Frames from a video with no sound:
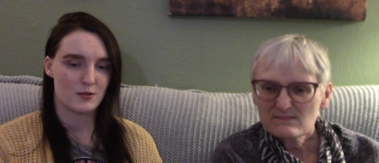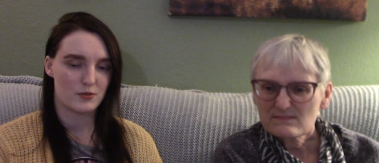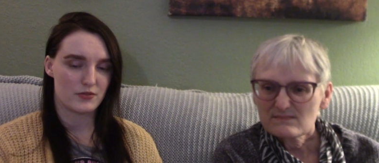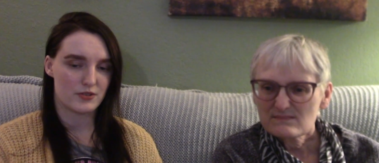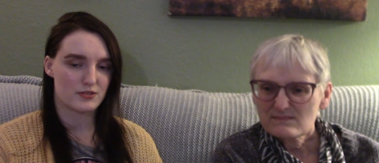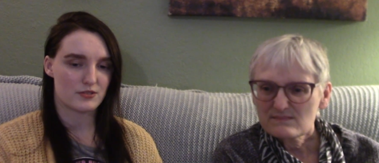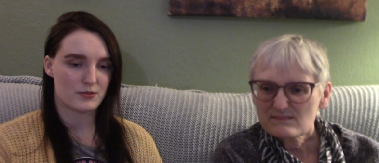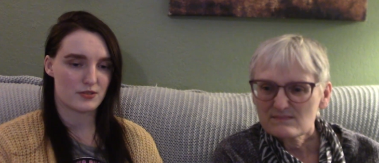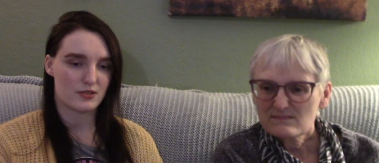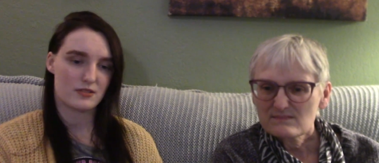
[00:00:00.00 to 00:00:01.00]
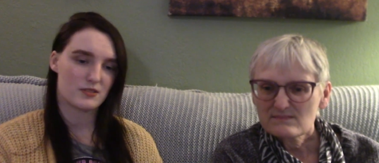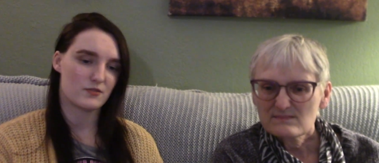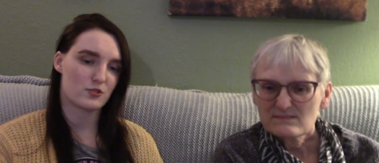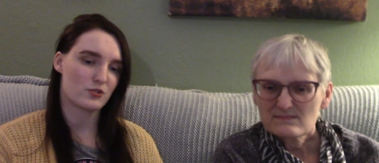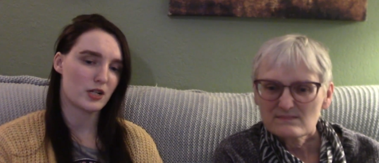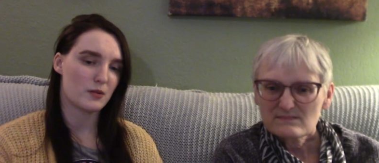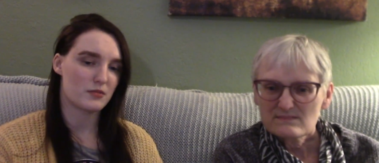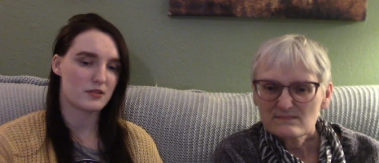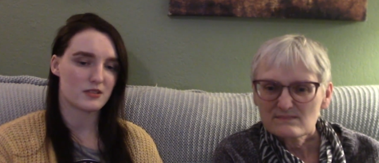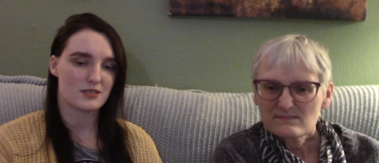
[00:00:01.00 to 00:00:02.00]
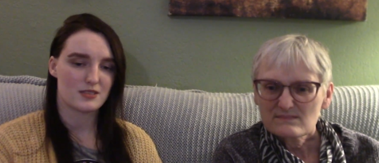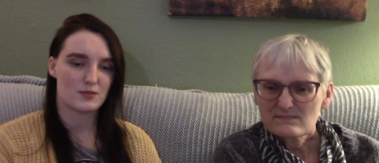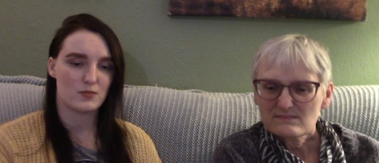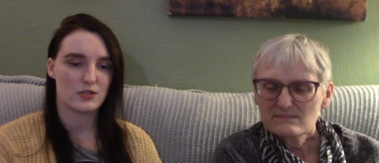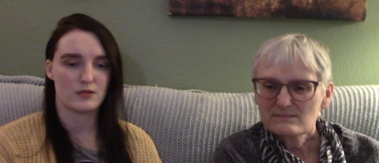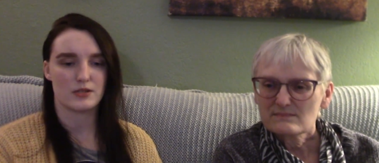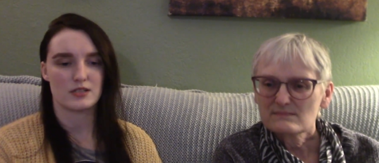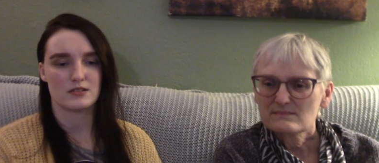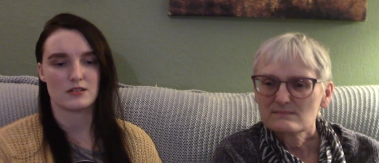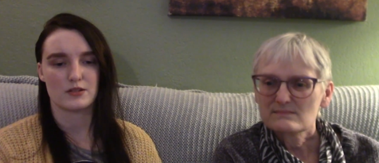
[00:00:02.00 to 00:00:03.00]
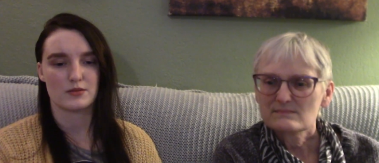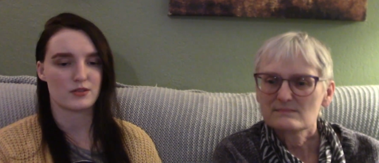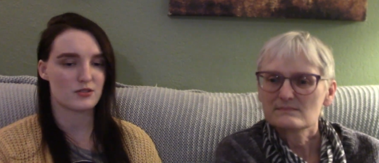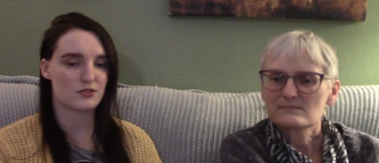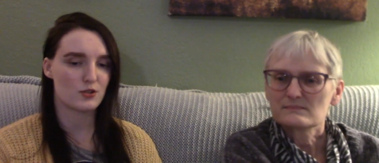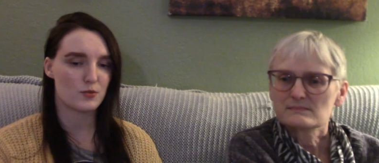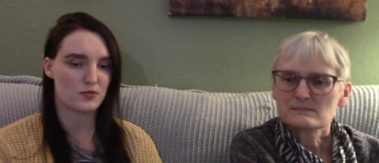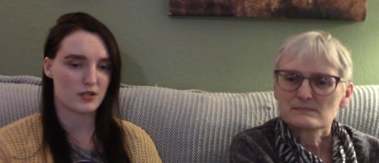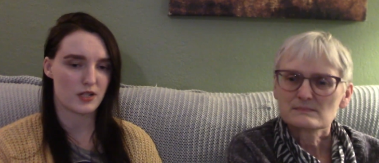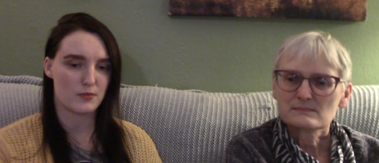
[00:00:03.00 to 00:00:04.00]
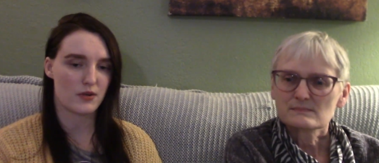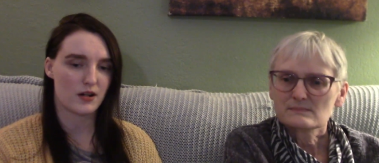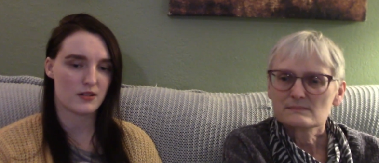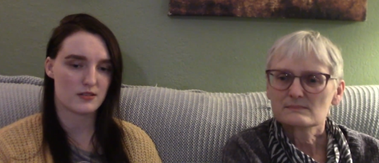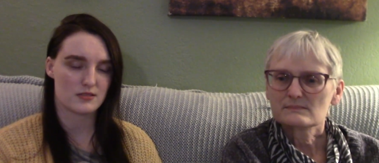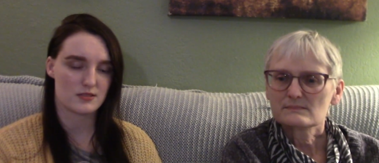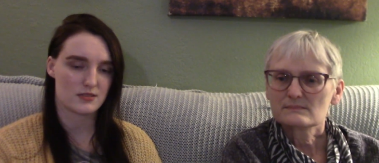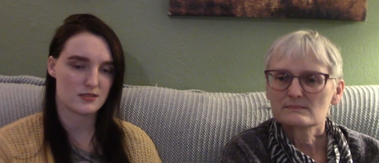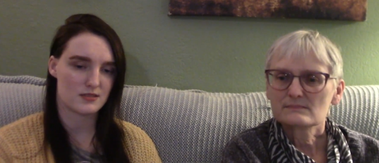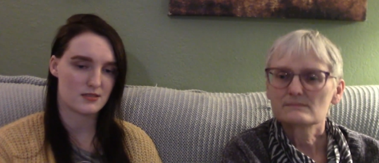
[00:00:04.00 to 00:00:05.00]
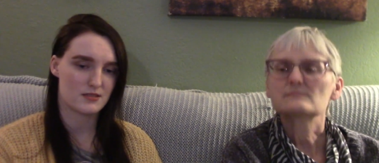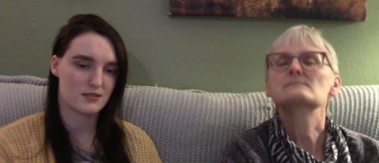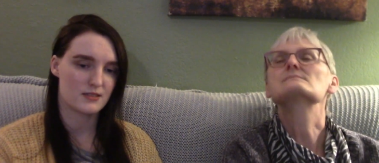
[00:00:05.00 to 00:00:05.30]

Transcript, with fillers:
Speaker 1: reveals the results of a troubling experiment along with a sobering hypothesis.